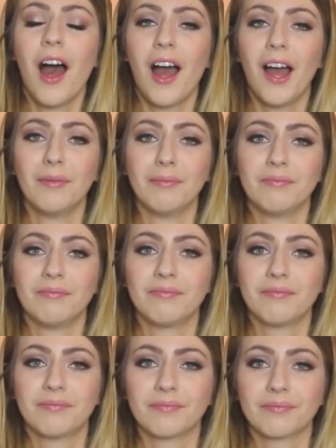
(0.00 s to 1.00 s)
And
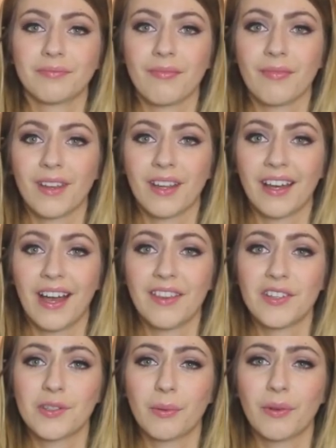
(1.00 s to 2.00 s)

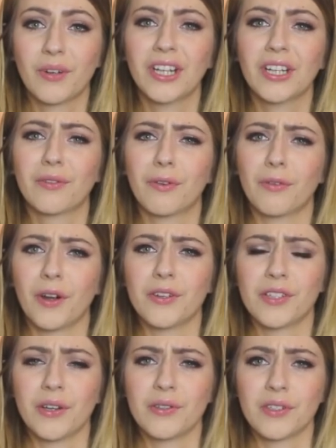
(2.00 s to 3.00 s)
this will be really good for
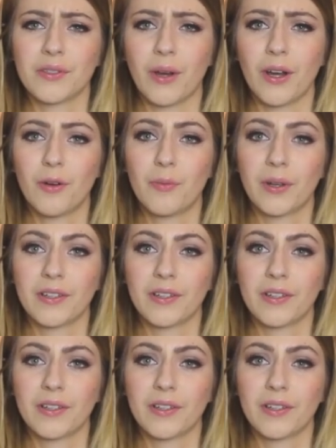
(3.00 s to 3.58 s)
photos as well,